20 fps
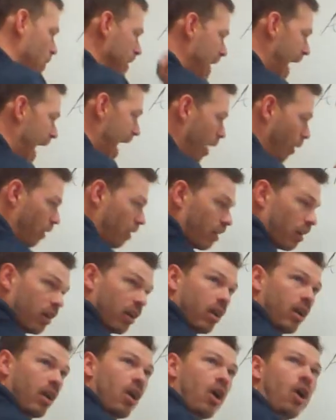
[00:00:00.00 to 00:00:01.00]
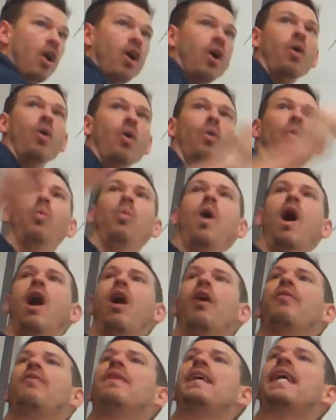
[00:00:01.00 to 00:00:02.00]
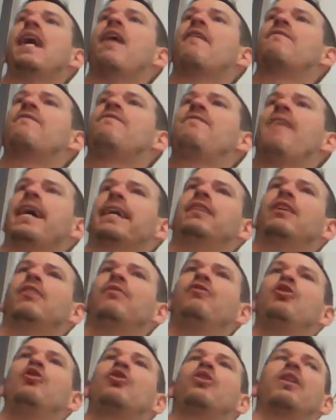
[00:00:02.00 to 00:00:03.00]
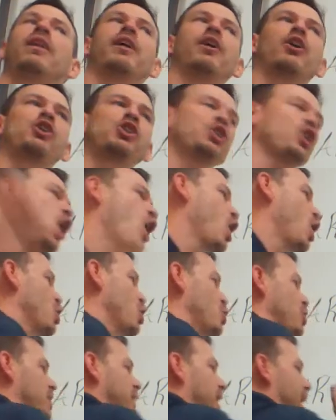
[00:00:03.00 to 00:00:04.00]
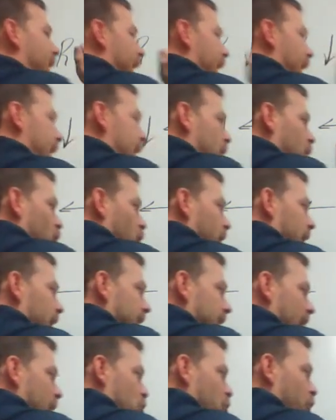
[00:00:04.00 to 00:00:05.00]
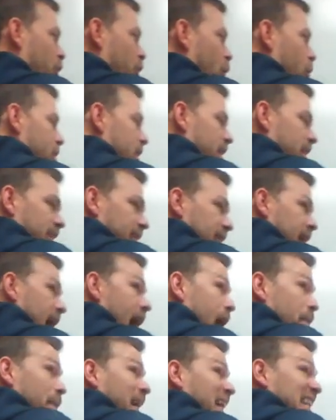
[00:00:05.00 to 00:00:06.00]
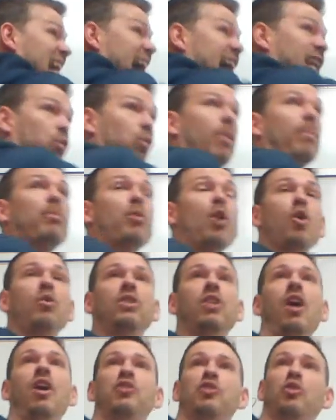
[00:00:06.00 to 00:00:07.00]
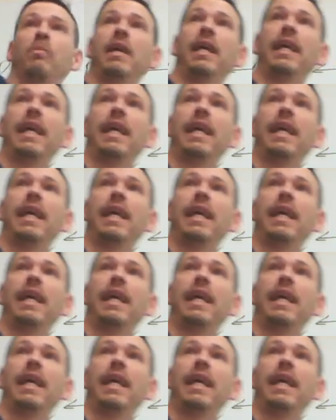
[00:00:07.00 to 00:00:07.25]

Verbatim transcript: down, while the effective nuclear charge is going to increase as you go inside, because that's where protons are being